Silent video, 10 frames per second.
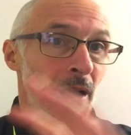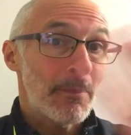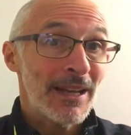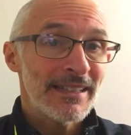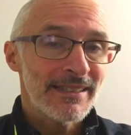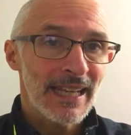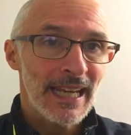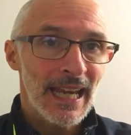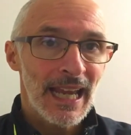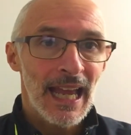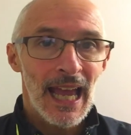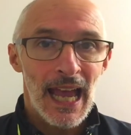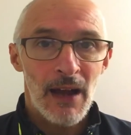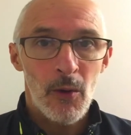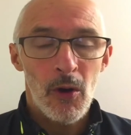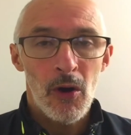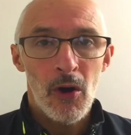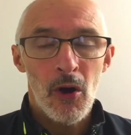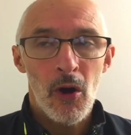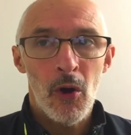aplenty out
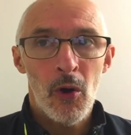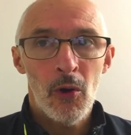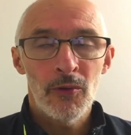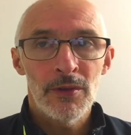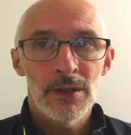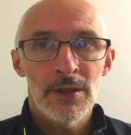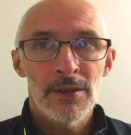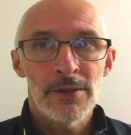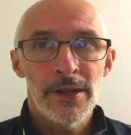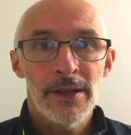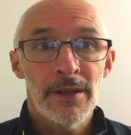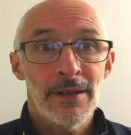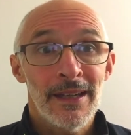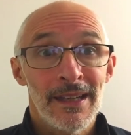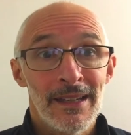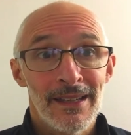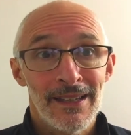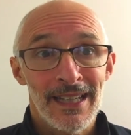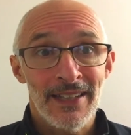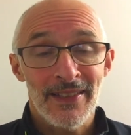on the
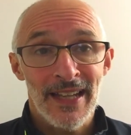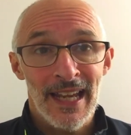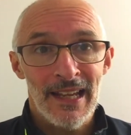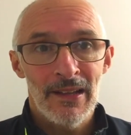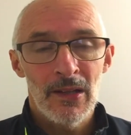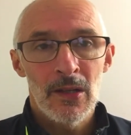internet.